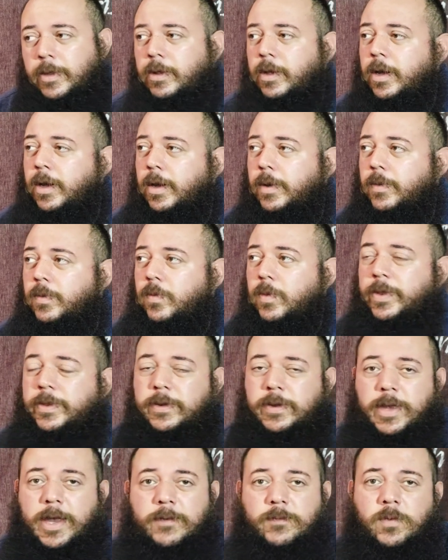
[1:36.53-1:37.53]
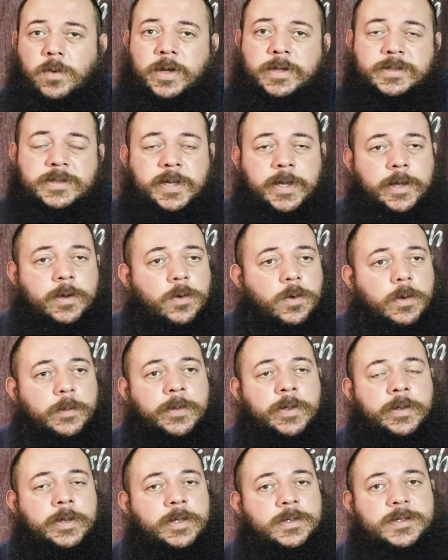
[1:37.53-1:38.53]
Whether you have 1 tank or
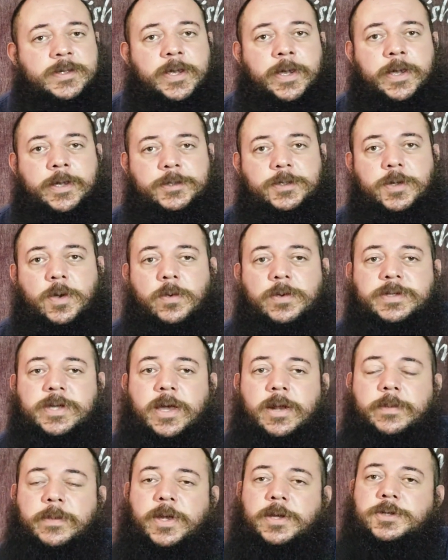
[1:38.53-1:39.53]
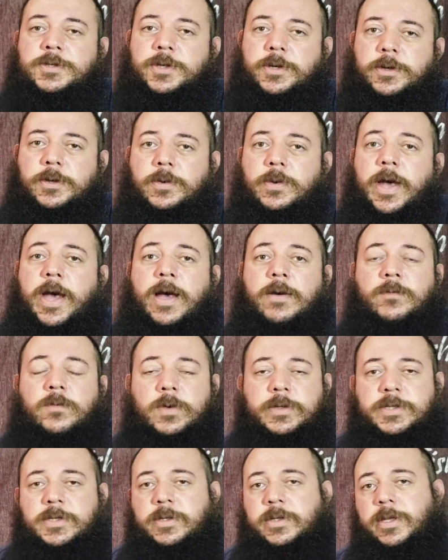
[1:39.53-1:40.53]
1,000,000 tanks, you always got to make sure you have
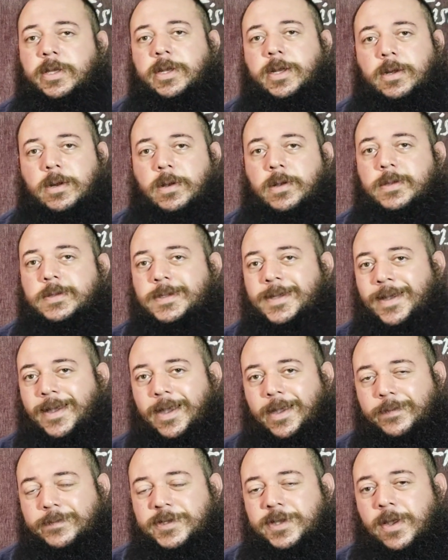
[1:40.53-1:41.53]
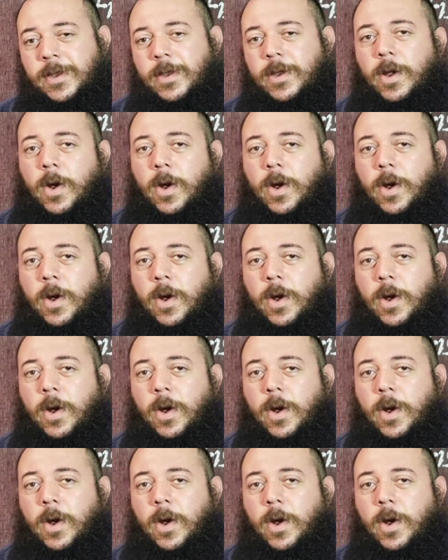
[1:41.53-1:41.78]
what you need at all times.